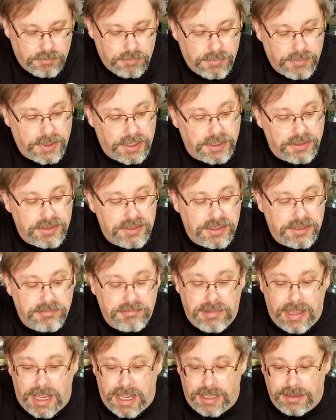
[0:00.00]
That's
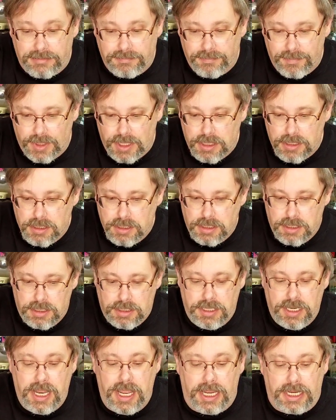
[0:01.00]
that.
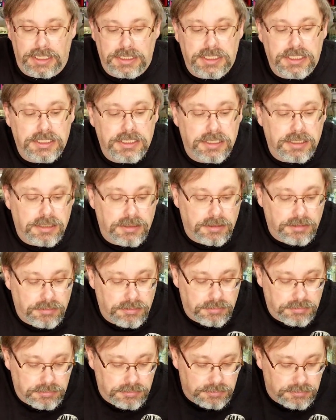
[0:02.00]
Next,
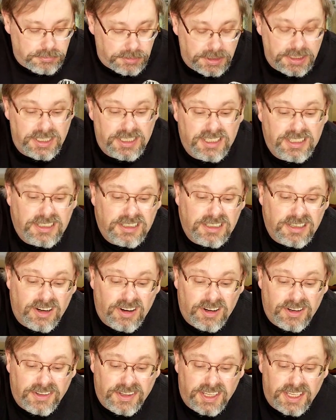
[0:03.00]
where
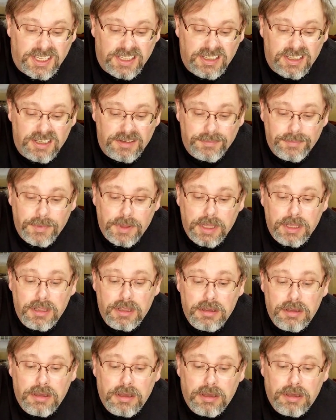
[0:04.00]
are
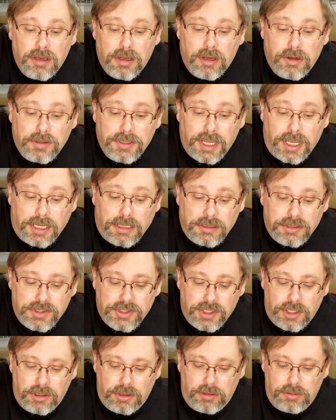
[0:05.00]
they? Okay,
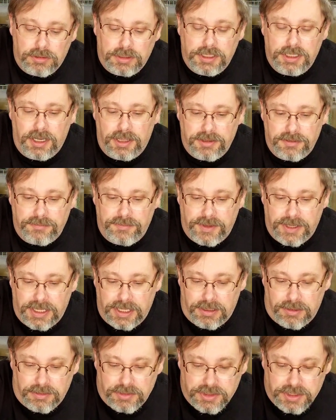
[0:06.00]
so in other
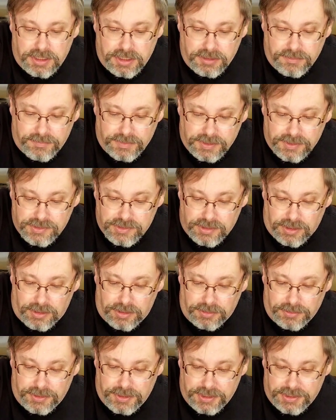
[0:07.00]
videos that have
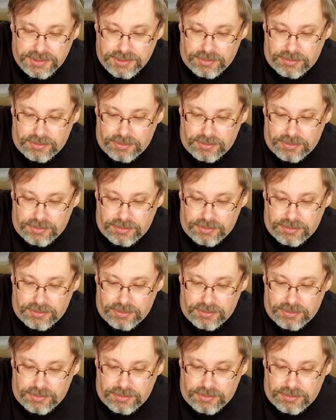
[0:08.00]
installed this